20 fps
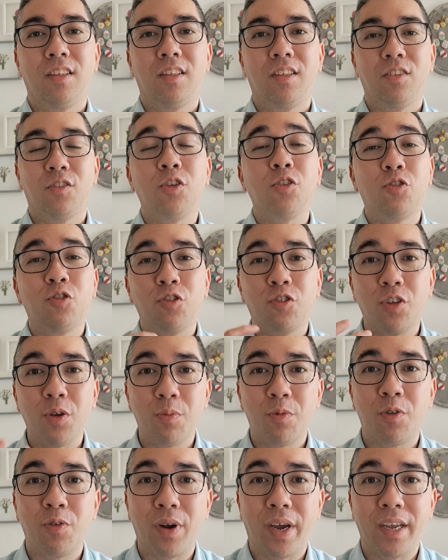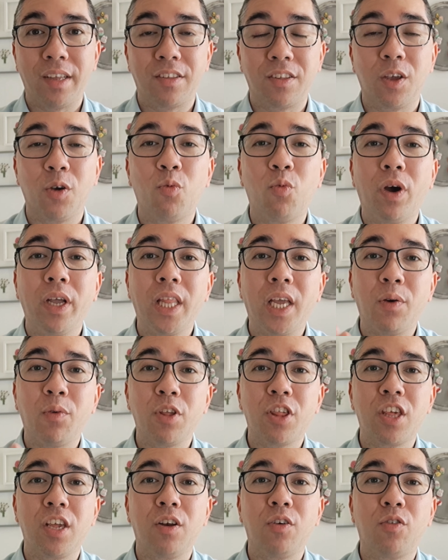So to summarize, when our
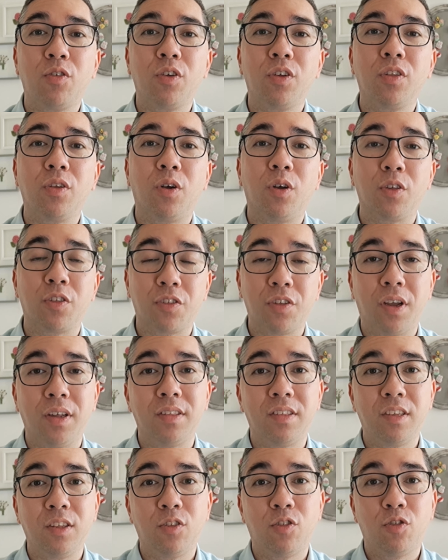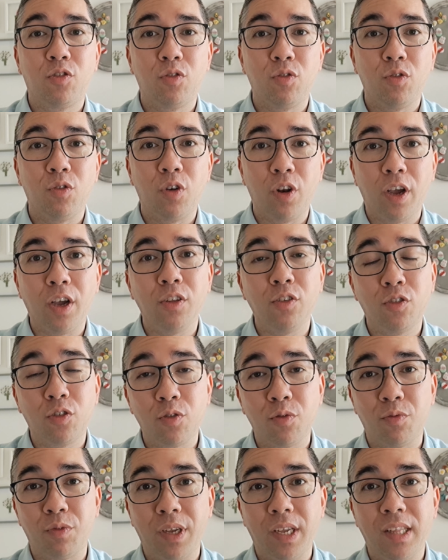children are starting to learn
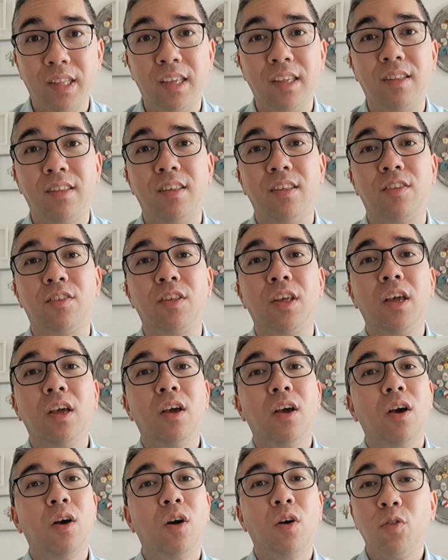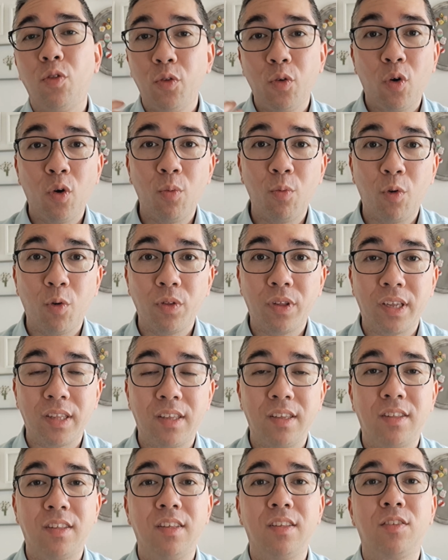to read, it is normal that
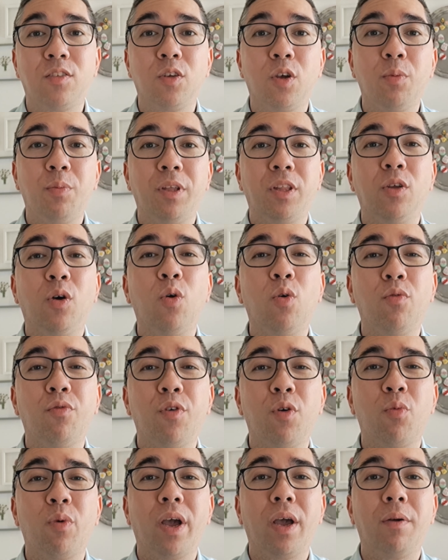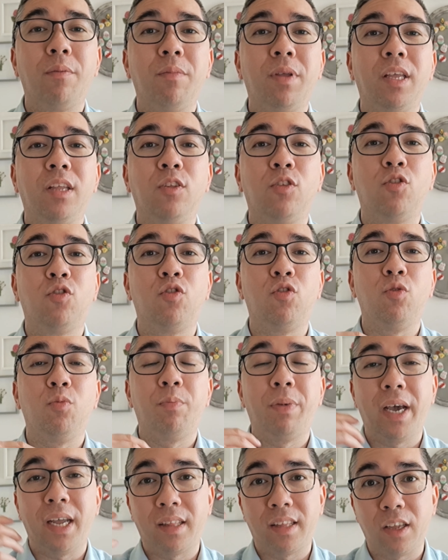it is a bit overwhelming to
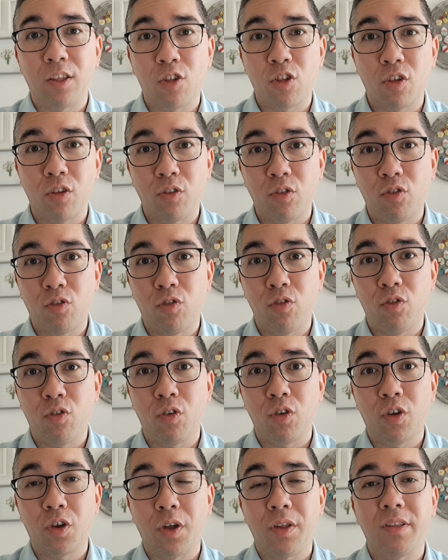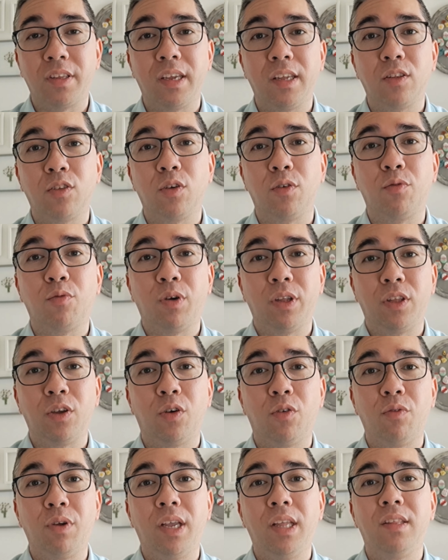pay attention to the content of what
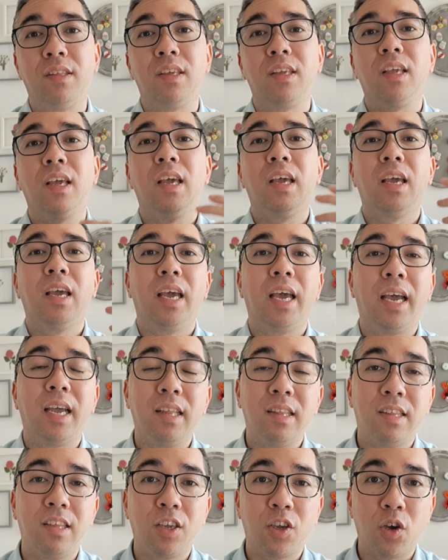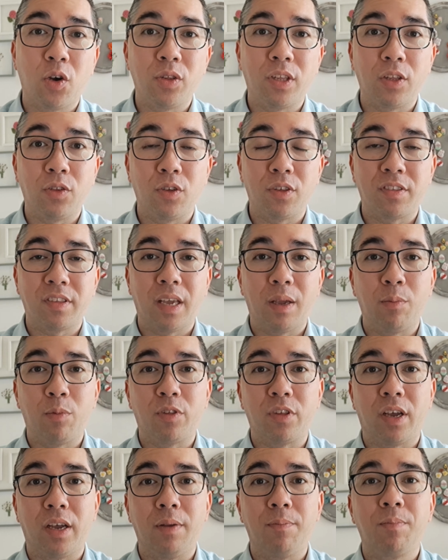they're reading and decode at the same
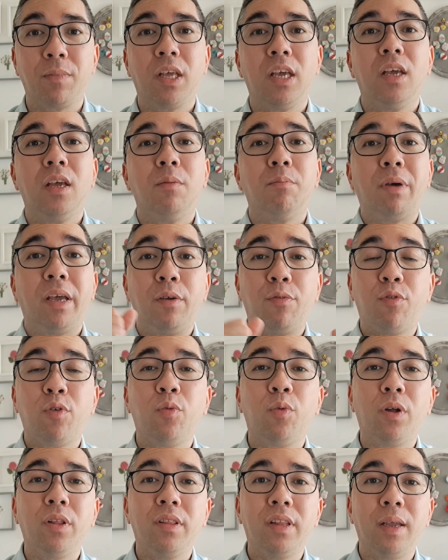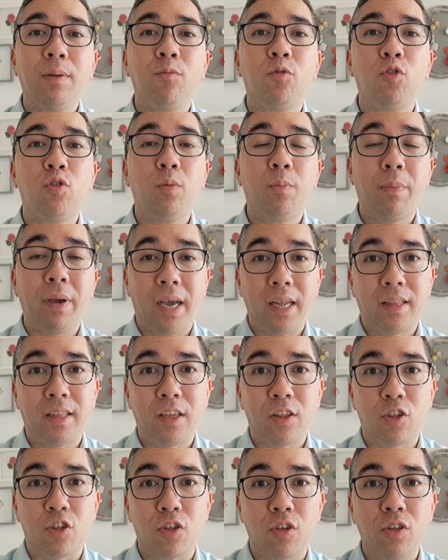time. But if we want them to pay
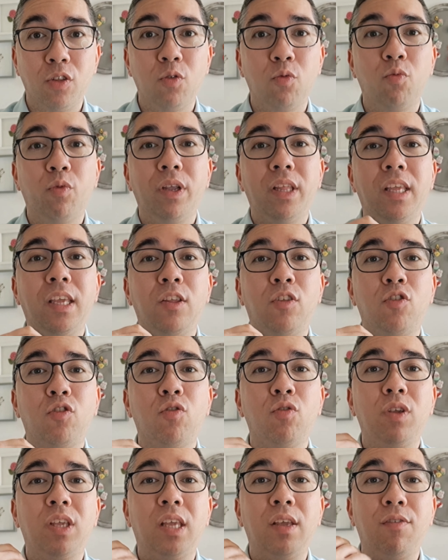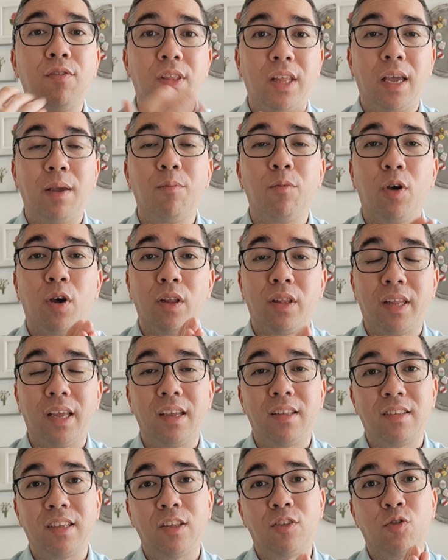attention, we need to give them a
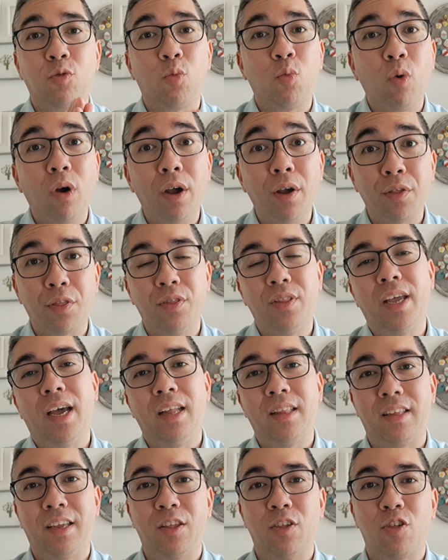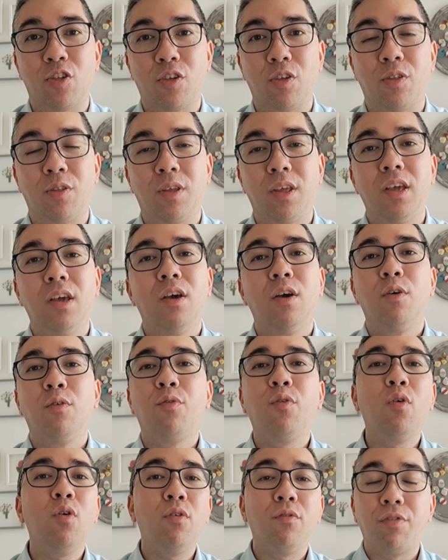text that's worth their attention
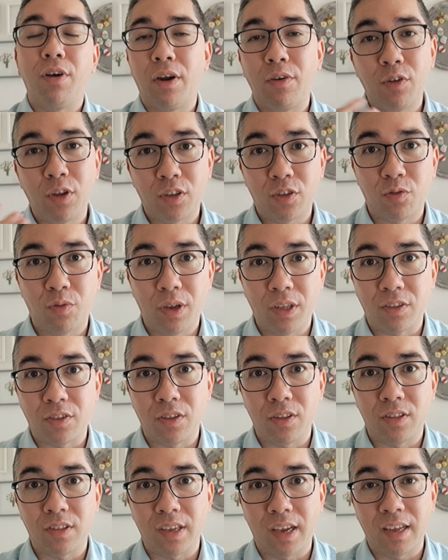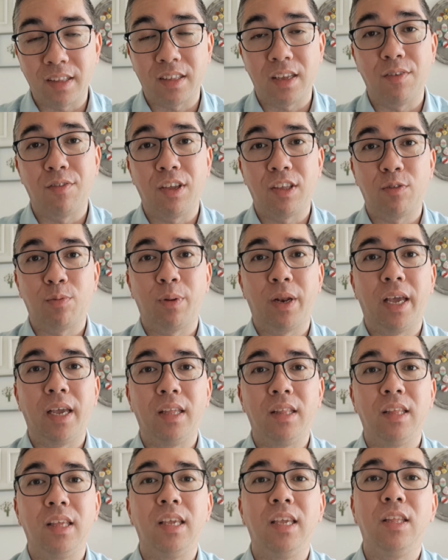for various reasons, as I've
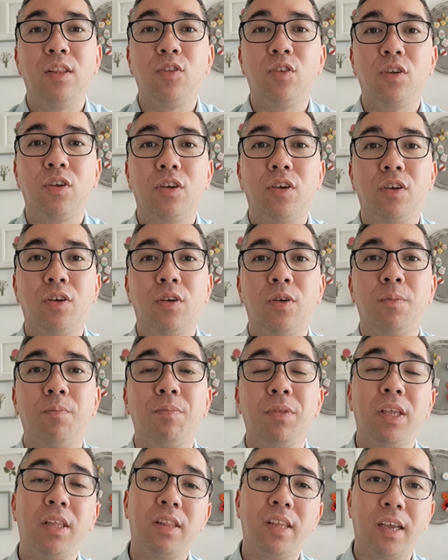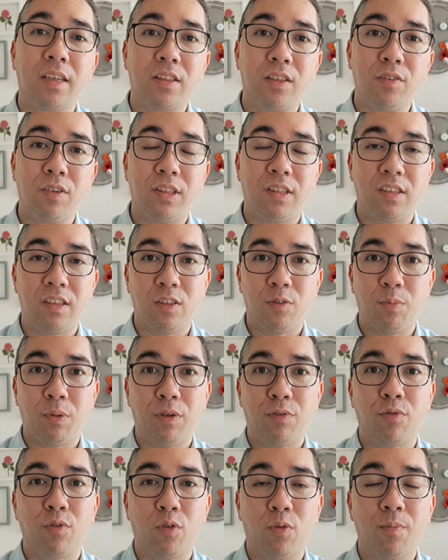explained in the activities
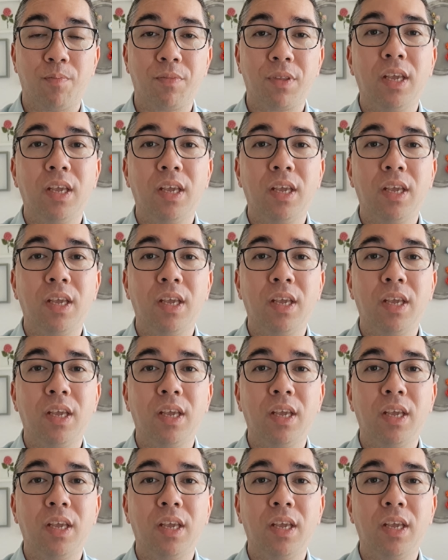before.